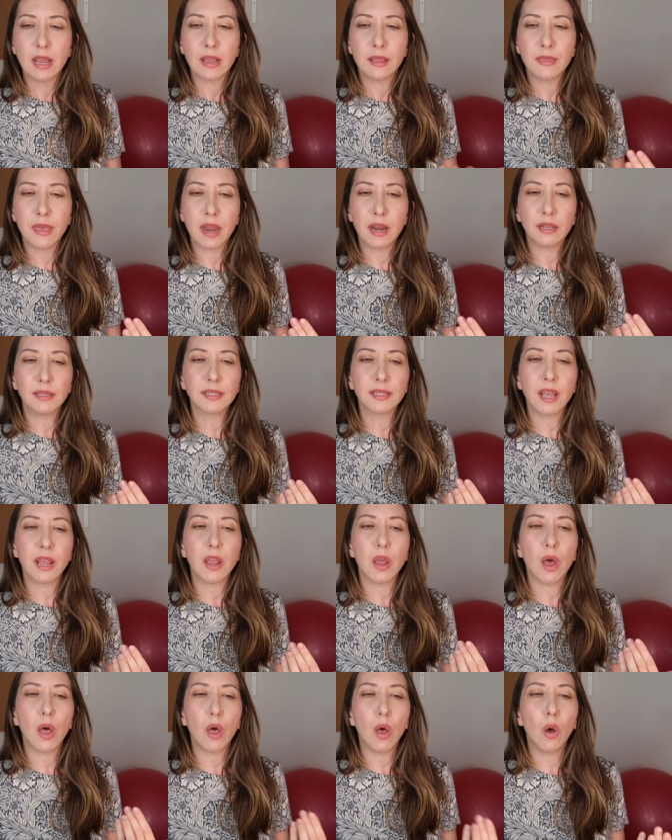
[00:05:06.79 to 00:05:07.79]
then I'll
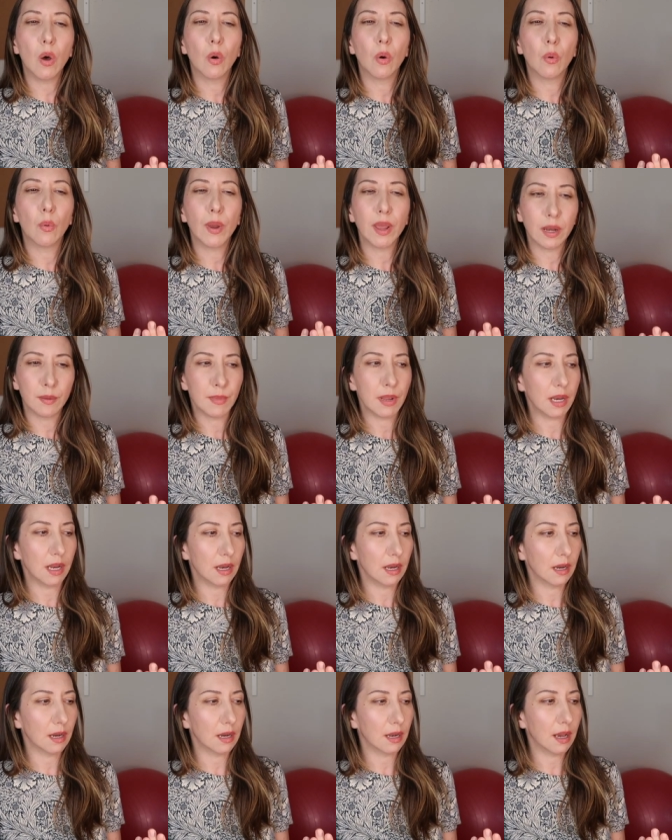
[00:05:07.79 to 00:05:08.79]
say, oh, wait a
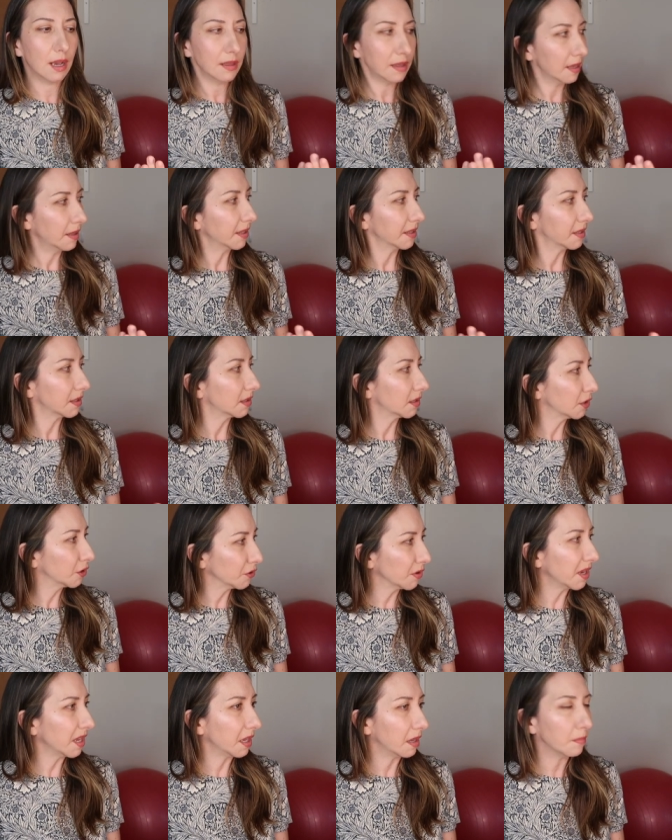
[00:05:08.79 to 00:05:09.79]
minute, I think this is a
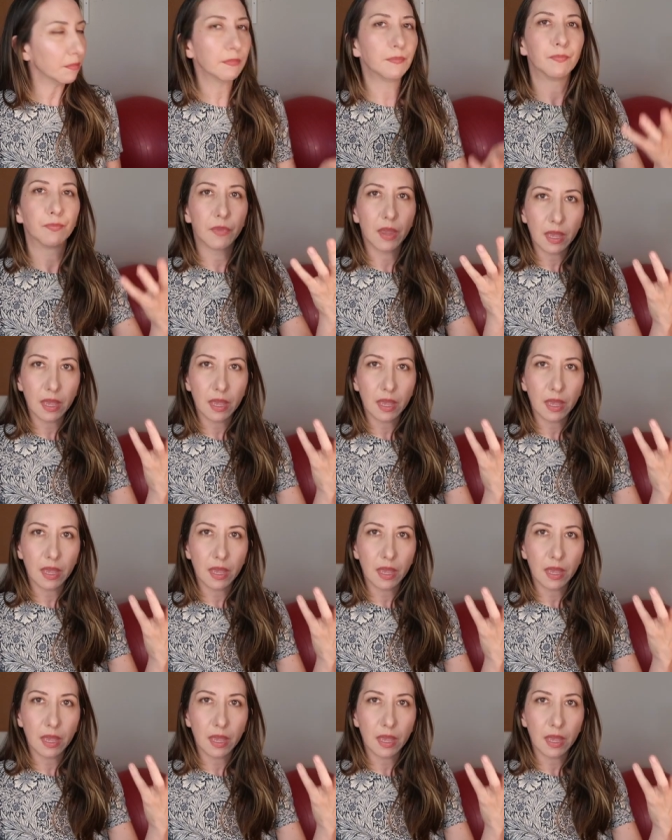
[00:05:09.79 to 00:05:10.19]
dream.